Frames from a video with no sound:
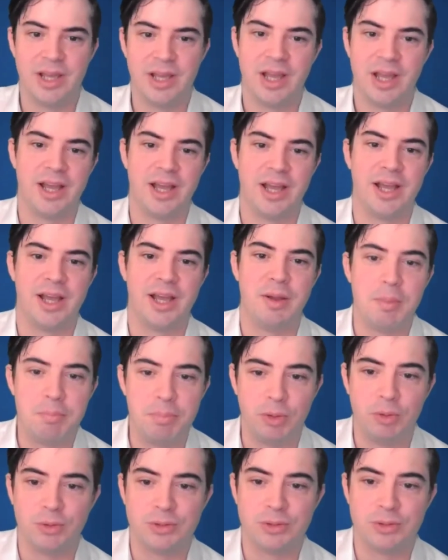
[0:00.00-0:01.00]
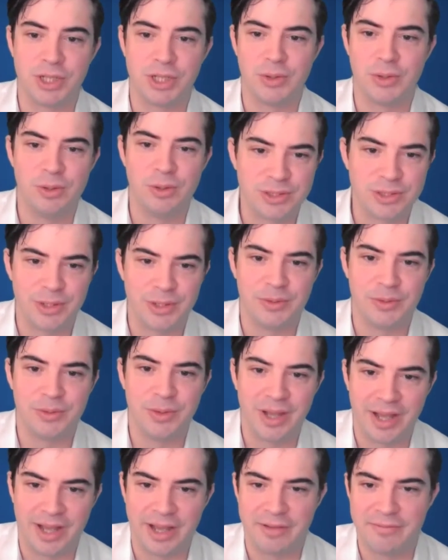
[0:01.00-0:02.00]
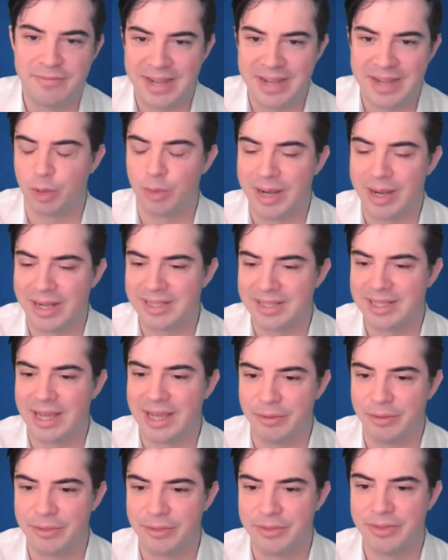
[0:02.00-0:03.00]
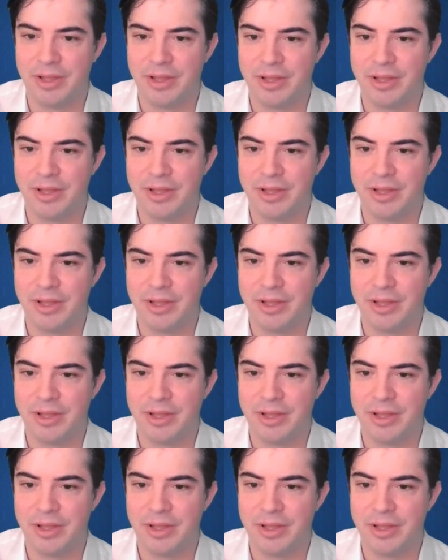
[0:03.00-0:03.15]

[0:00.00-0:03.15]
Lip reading: but also can also affect direct health